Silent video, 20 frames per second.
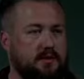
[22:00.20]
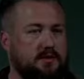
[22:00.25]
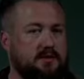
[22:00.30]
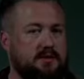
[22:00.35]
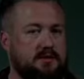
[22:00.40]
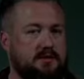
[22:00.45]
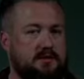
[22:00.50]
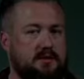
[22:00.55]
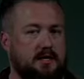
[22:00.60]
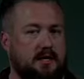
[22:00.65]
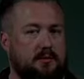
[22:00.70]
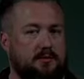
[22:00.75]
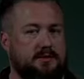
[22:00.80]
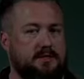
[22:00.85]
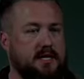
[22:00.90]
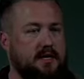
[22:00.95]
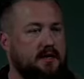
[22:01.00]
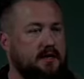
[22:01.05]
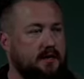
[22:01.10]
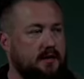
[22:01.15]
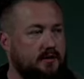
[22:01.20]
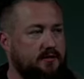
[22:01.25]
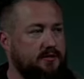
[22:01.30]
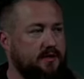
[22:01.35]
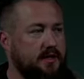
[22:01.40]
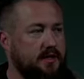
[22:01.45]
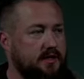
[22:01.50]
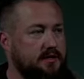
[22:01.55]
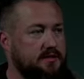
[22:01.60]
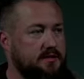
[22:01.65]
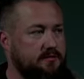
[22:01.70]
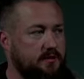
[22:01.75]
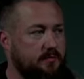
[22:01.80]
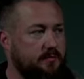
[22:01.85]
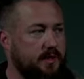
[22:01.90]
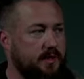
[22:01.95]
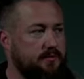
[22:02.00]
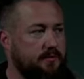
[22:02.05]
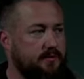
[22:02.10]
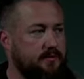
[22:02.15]
to help take care of the needs of our
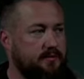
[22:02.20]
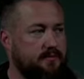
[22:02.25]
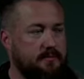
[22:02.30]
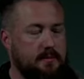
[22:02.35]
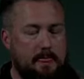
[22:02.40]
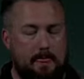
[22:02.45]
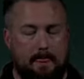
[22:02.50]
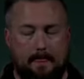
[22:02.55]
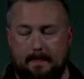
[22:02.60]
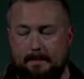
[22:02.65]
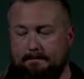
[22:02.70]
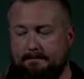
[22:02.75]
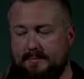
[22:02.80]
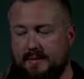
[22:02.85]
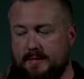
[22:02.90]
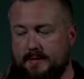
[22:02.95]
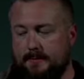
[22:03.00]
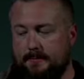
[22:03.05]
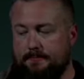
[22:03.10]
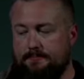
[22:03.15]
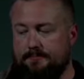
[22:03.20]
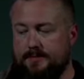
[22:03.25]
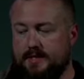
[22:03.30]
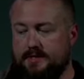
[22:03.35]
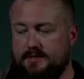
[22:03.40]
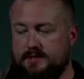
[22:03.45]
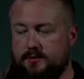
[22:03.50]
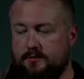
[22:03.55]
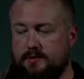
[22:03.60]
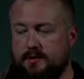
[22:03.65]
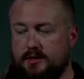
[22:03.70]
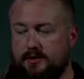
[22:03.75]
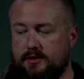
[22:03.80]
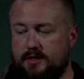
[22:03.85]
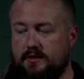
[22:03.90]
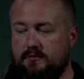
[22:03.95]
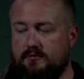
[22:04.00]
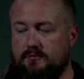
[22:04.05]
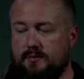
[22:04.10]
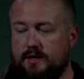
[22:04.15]
people. Um, and so when you
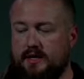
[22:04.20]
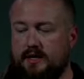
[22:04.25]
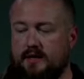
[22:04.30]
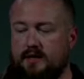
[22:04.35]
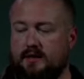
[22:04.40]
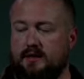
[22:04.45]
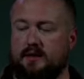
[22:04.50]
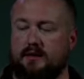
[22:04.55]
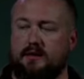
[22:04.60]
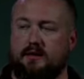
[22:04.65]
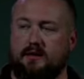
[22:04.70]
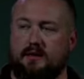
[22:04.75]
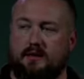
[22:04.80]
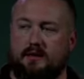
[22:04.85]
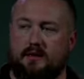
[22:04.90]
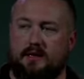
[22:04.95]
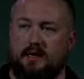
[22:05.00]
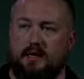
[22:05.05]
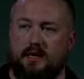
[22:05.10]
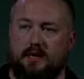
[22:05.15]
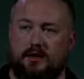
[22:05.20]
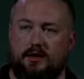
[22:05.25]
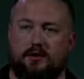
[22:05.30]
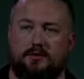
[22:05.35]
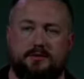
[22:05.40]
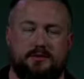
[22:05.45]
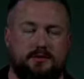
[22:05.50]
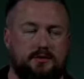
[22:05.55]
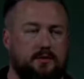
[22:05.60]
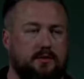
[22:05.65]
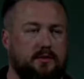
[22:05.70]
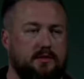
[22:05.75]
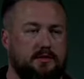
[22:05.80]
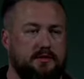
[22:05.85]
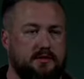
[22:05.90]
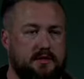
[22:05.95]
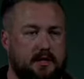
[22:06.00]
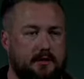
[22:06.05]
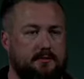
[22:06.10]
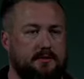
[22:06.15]
give money, it goes
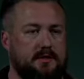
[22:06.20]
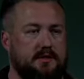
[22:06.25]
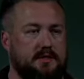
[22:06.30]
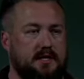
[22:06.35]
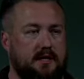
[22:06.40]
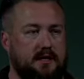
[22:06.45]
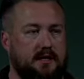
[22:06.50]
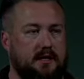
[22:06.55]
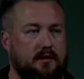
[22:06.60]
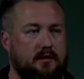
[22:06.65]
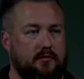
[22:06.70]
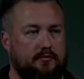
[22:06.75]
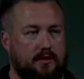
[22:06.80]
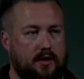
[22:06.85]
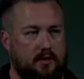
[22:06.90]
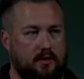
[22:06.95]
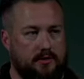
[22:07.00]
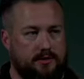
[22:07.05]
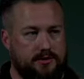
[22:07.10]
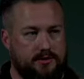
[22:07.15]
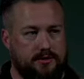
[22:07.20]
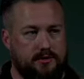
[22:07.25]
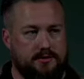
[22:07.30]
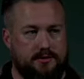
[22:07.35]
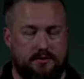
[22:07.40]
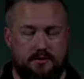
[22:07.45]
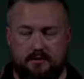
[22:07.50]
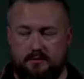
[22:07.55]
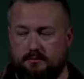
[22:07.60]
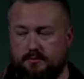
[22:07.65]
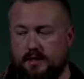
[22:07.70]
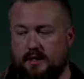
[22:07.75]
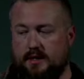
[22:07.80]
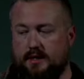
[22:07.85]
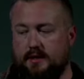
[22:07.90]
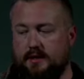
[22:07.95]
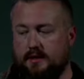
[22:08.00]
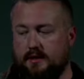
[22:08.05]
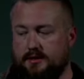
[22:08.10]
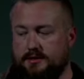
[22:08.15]
towards helping to take care of our church
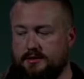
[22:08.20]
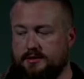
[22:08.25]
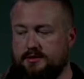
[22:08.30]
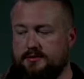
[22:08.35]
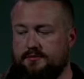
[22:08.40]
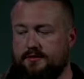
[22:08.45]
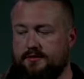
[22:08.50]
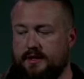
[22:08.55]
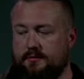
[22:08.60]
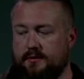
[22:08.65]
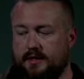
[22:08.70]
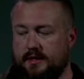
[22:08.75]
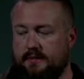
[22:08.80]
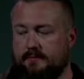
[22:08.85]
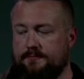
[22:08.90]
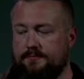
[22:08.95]
body and our church family.